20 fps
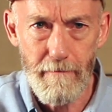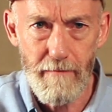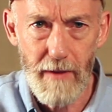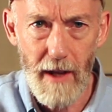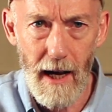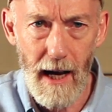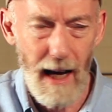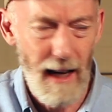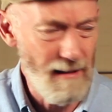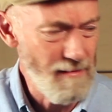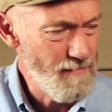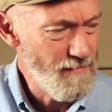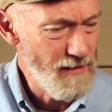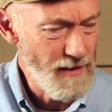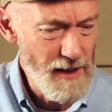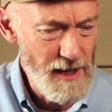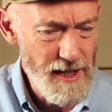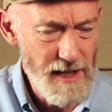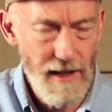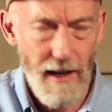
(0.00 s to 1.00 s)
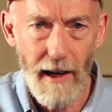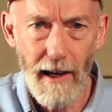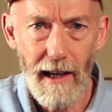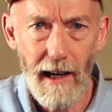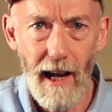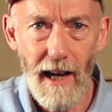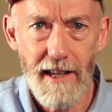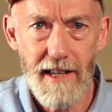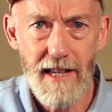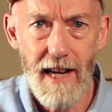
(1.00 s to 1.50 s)
and this is a little
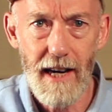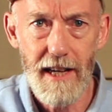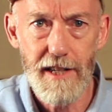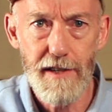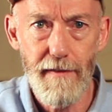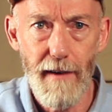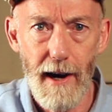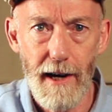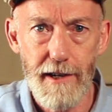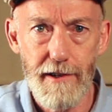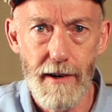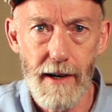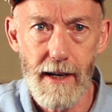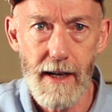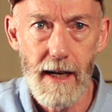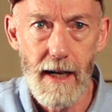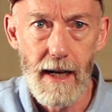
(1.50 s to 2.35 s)
unsatisfactory.